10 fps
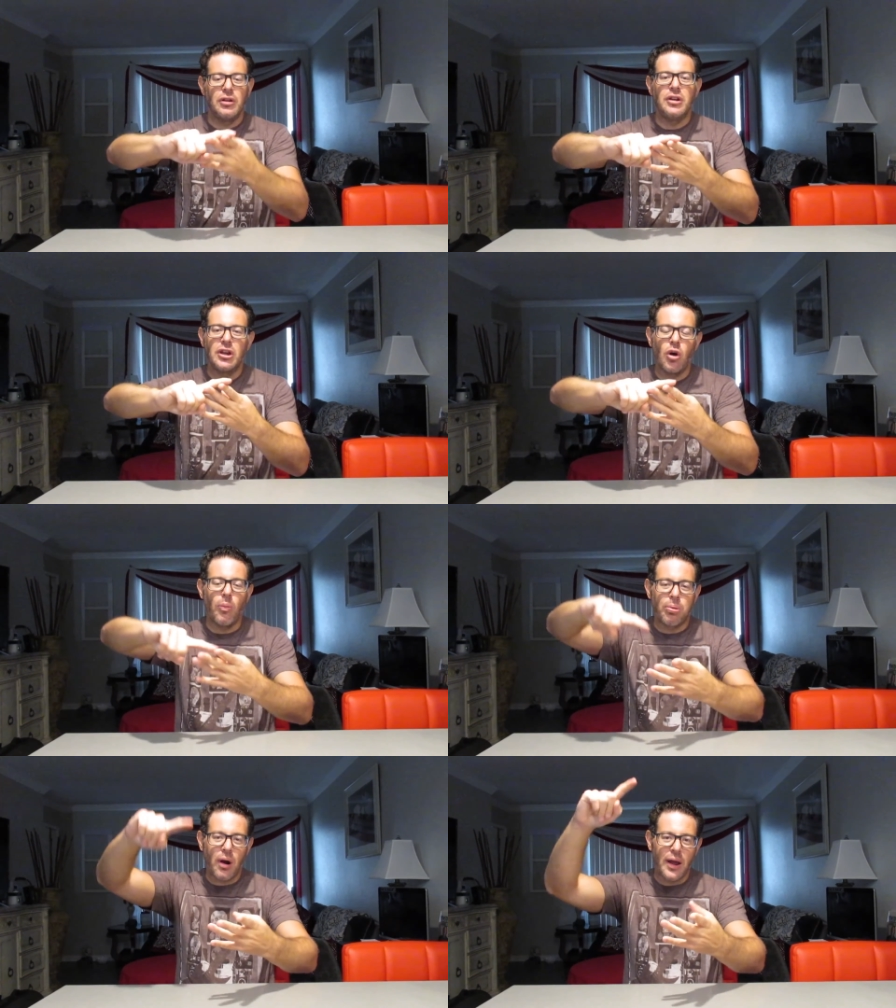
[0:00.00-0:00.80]
Nico
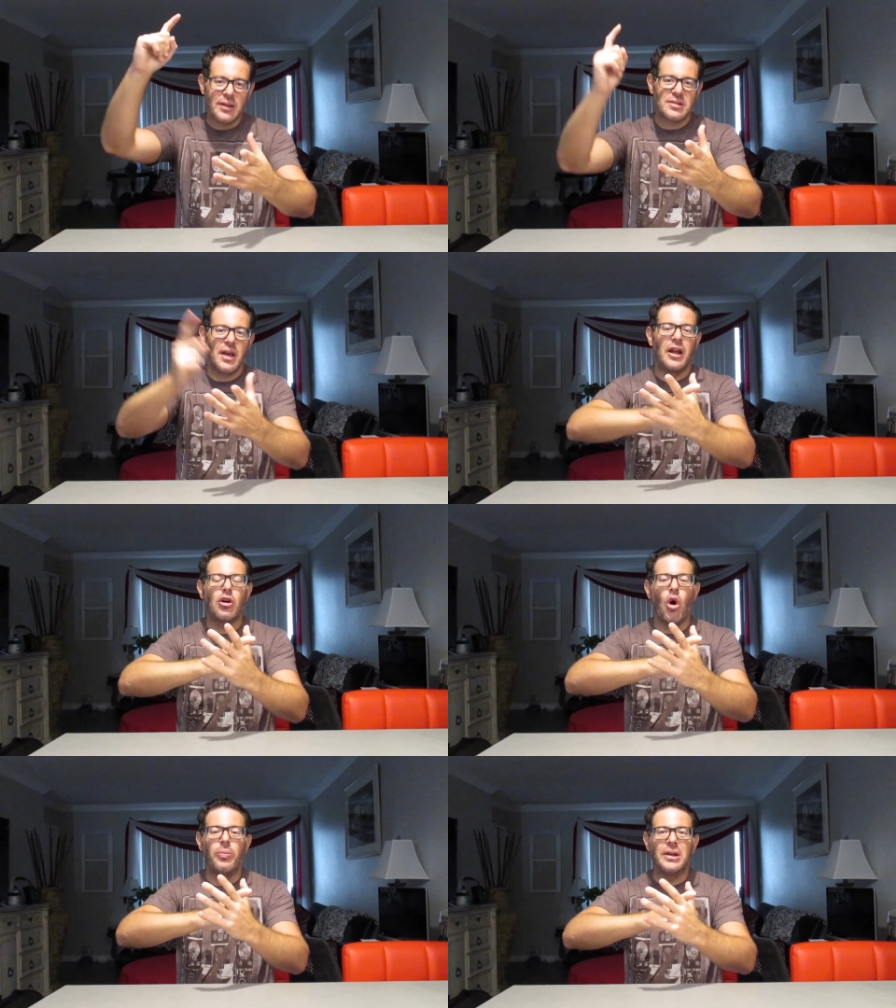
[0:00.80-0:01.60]
Price, and
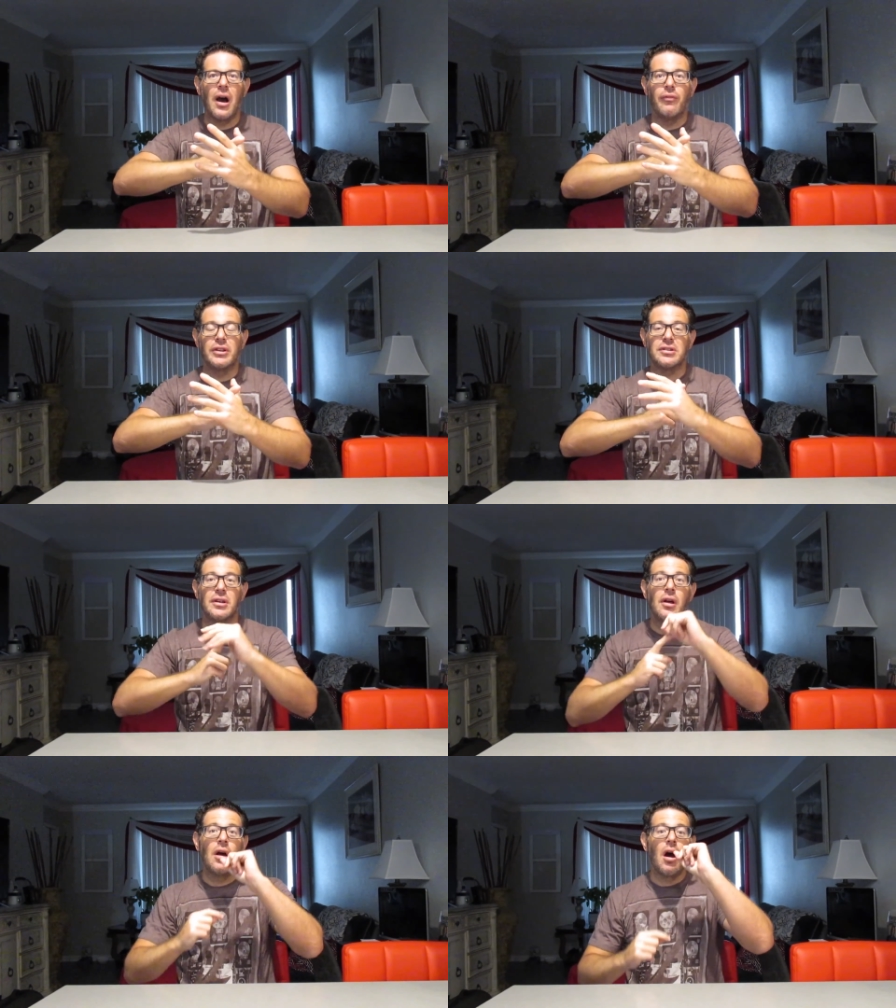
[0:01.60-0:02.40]
Colby Covington.